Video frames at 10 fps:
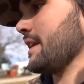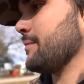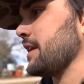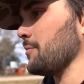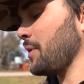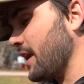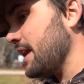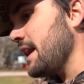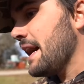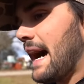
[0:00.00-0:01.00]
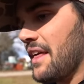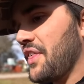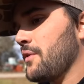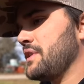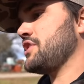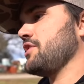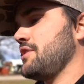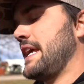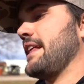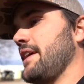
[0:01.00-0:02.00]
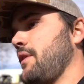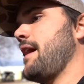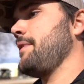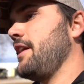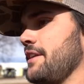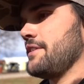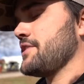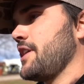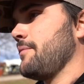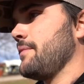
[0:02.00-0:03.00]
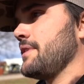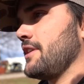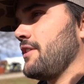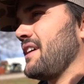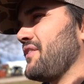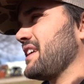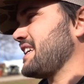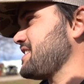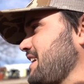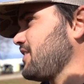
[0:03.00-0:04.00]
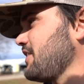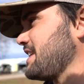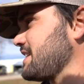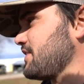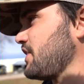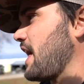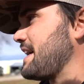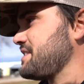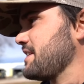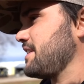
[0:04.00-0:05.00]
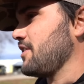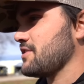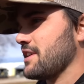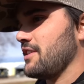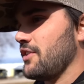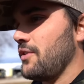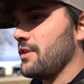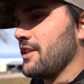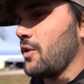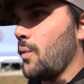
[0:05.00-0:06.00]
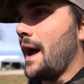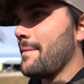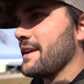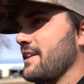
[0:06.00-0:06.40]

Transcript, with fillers: and get better. But I think we should take like rabbit hunting or something. You know, I feel like that's like that's like a classic. You know, it's like a little little wabbit